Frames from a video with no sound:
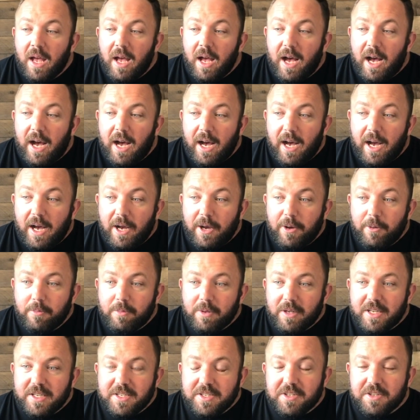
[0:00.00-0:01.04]

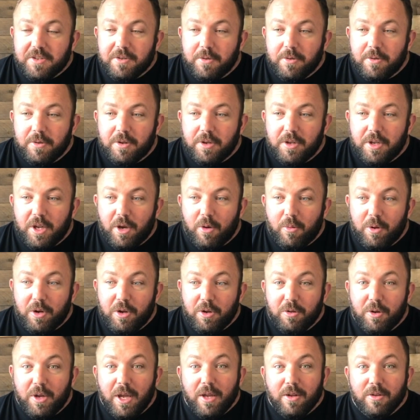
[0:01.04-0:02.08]
because when
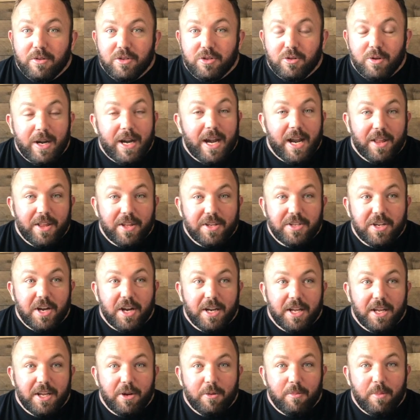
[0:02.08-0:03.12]
you get straight out of the
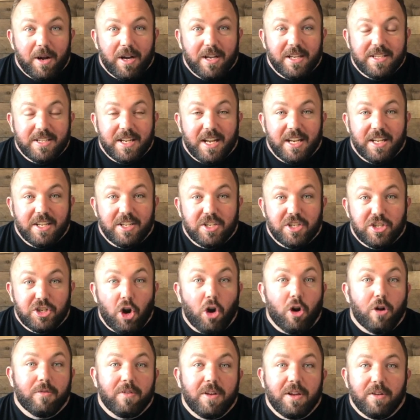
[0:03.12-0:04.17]
sauna, your body's kind of
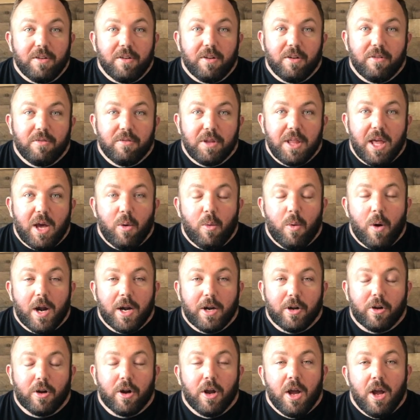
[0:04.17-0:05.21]
starving for that
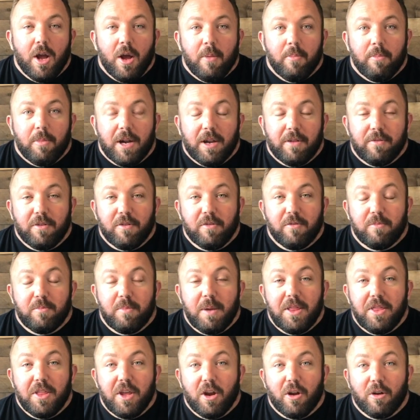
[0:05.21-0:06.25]
water. But if you've
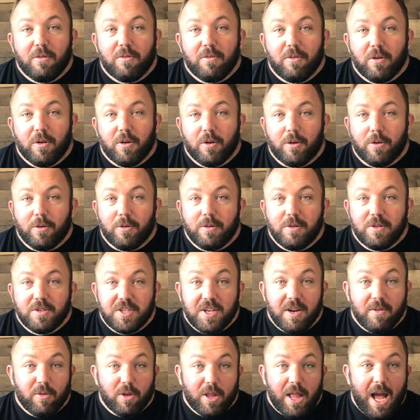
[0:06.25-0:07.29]
been there for
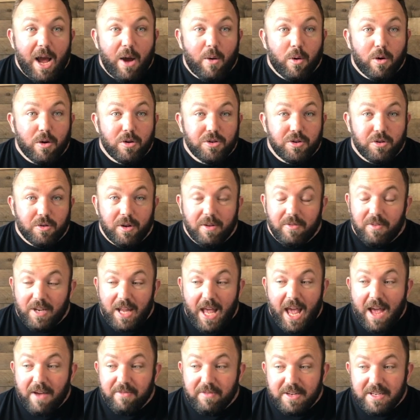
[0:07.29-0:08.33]
several hours or even
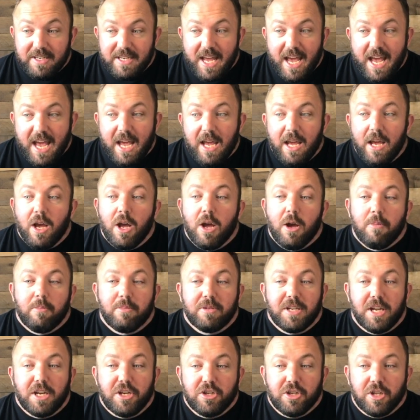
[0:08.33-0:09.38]
half a day,
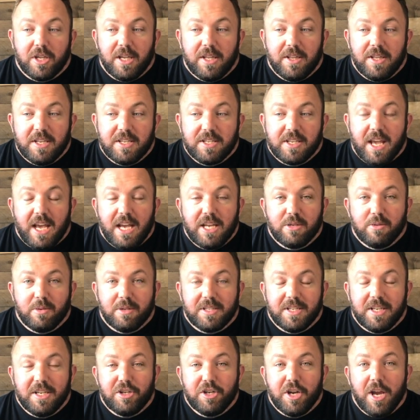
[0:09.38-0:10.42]
potentially in this case
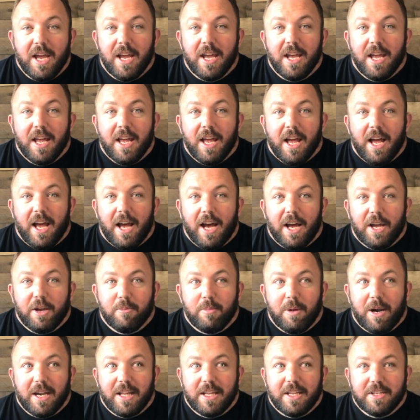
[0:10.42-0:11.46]
with TJ, your
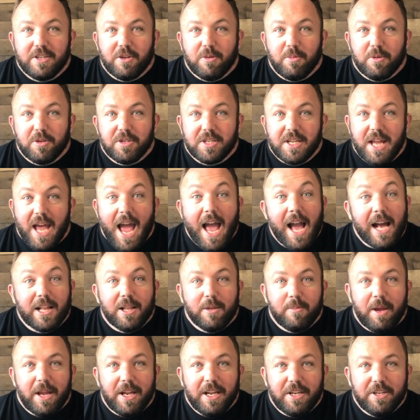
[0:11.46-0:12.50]
body is almost
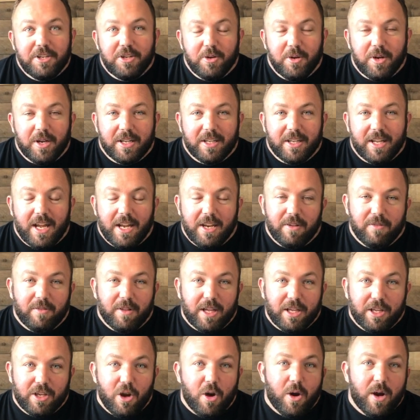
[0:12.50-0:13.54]
acclimating to it, kind of
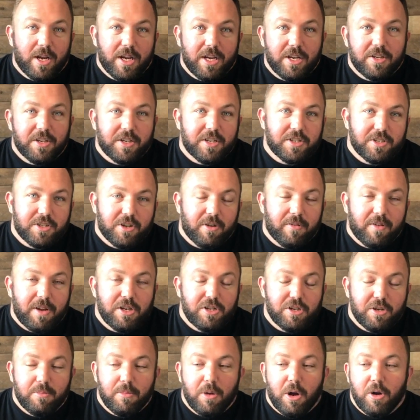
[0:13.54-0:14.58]
like going into
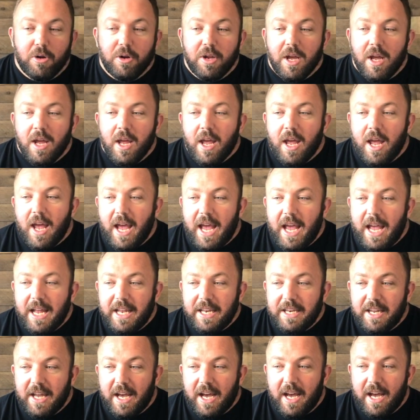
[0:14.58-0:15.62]
starvation mode,
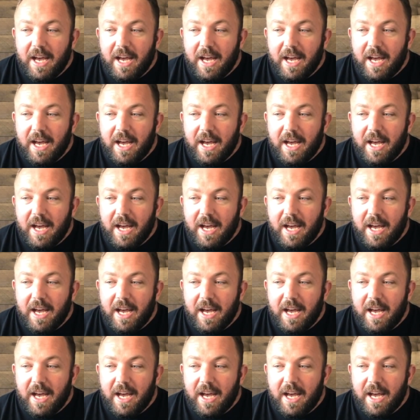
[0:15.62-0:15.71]
and